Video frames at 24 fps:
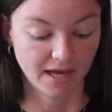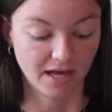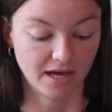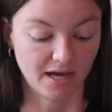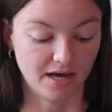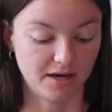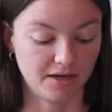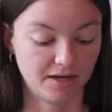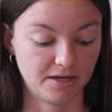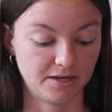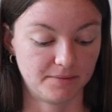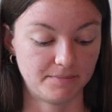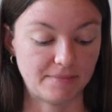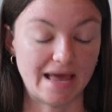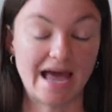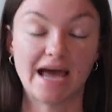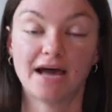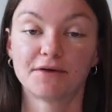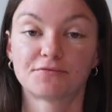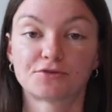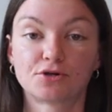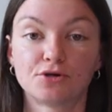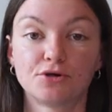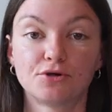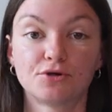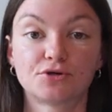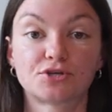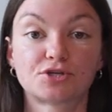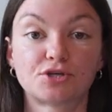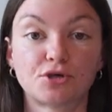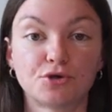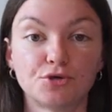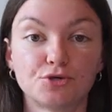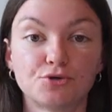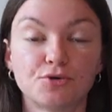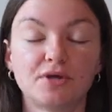After
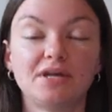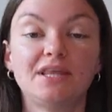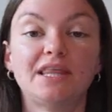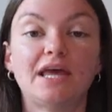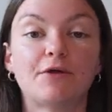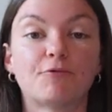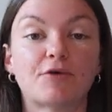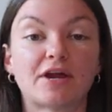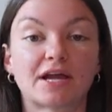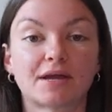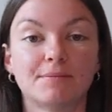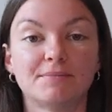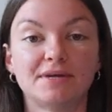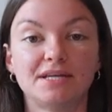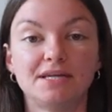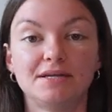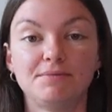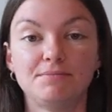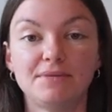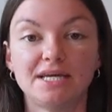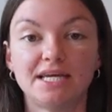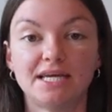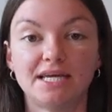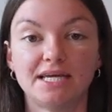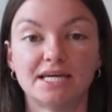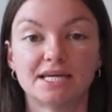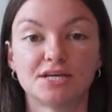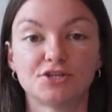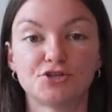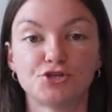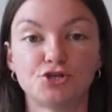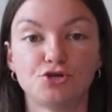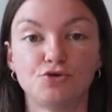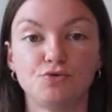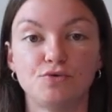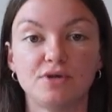surgery, they recommended me
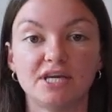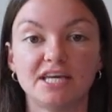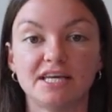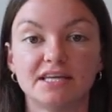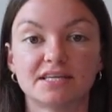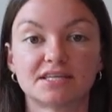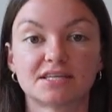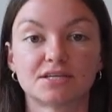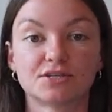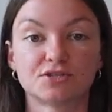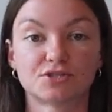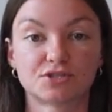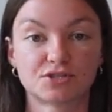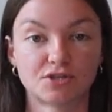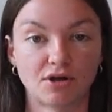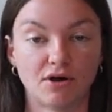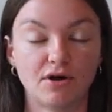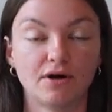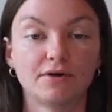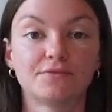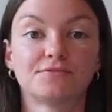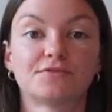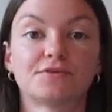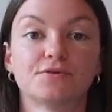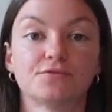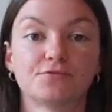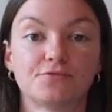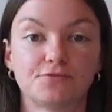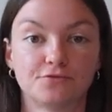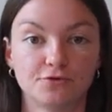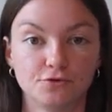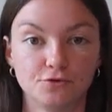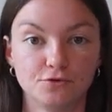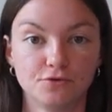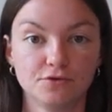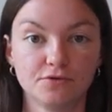to eat soft
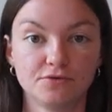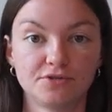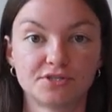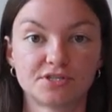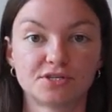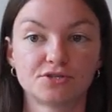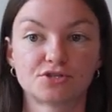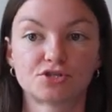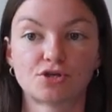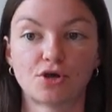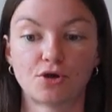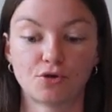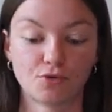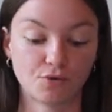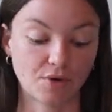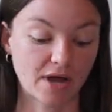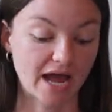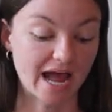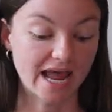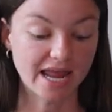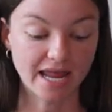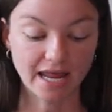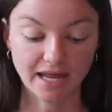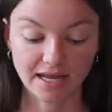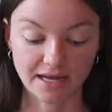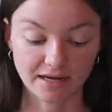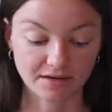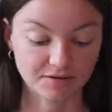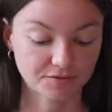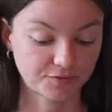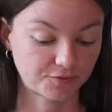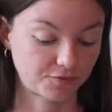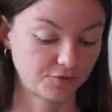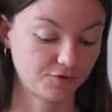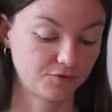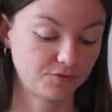foods. So I ate
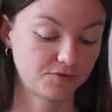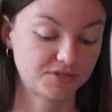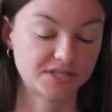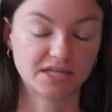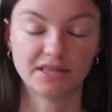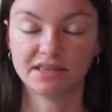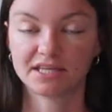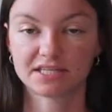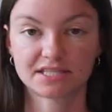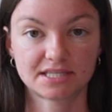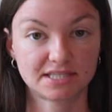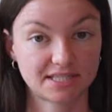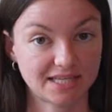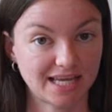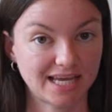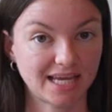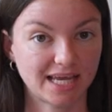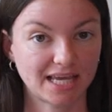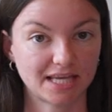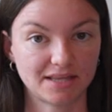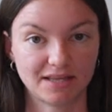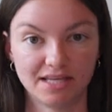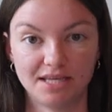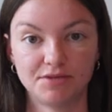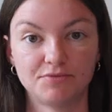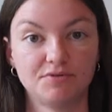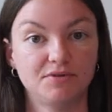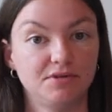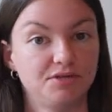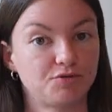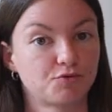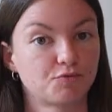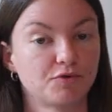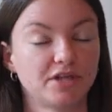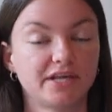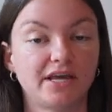foods, and this is like,
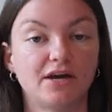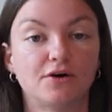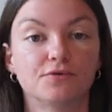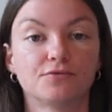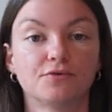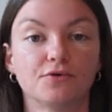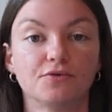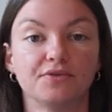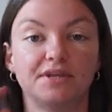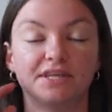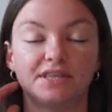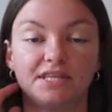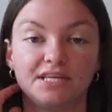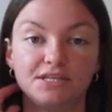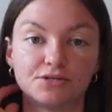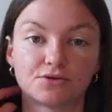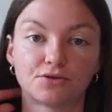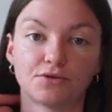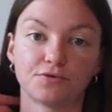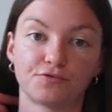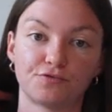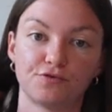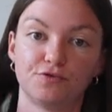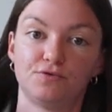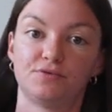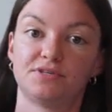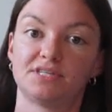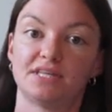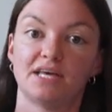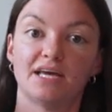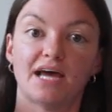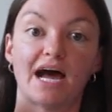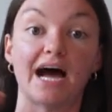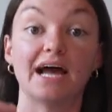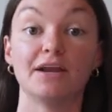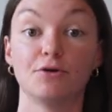it's really helpful that these are the foods
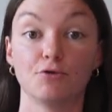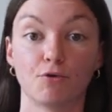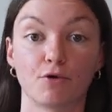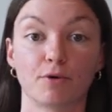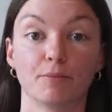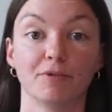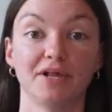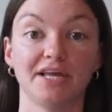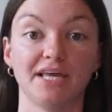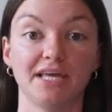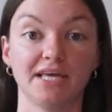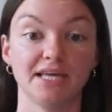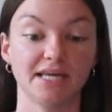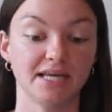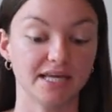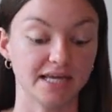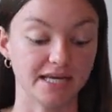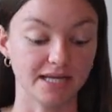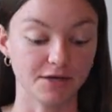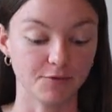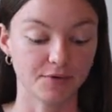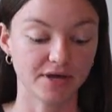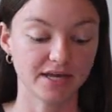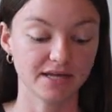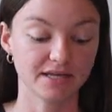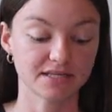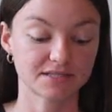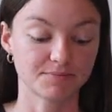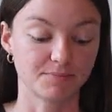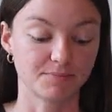that I normally eat anyways,